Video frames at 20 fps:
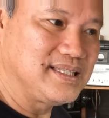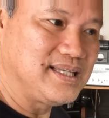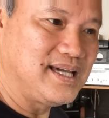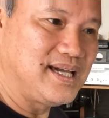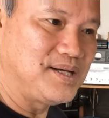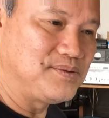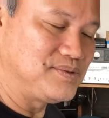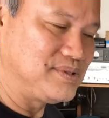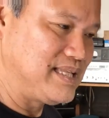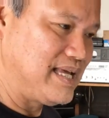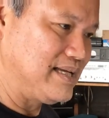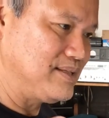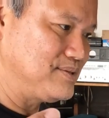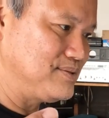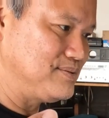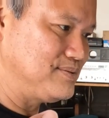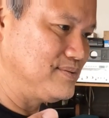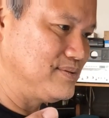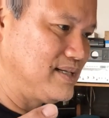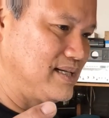I would like
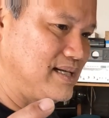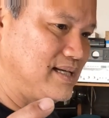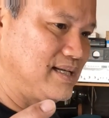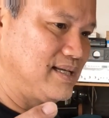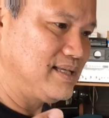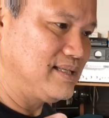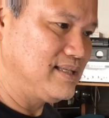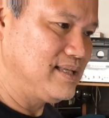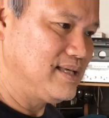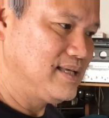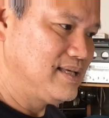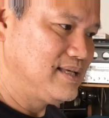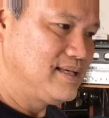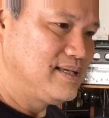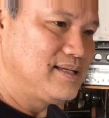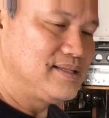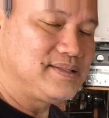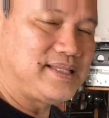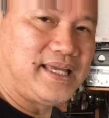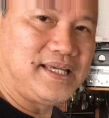to
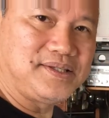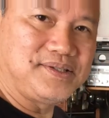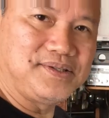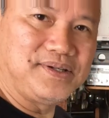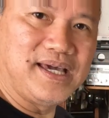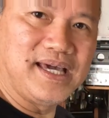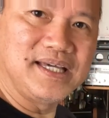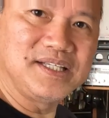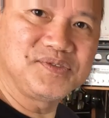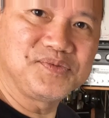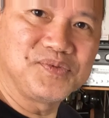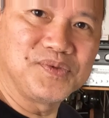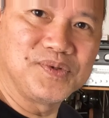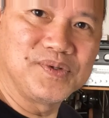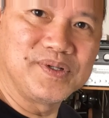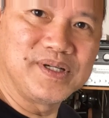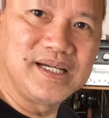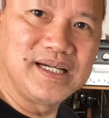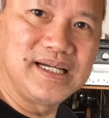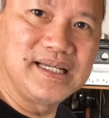thank you guys
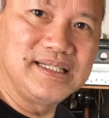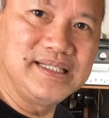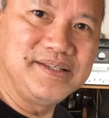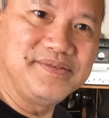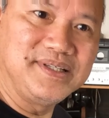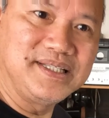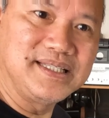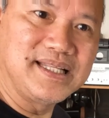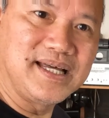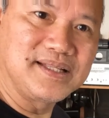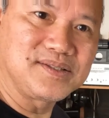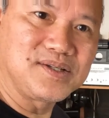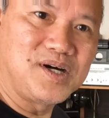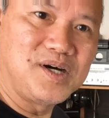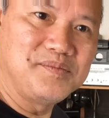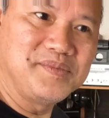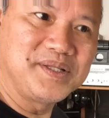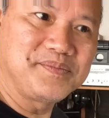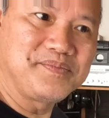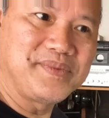for leaving that
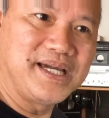comment,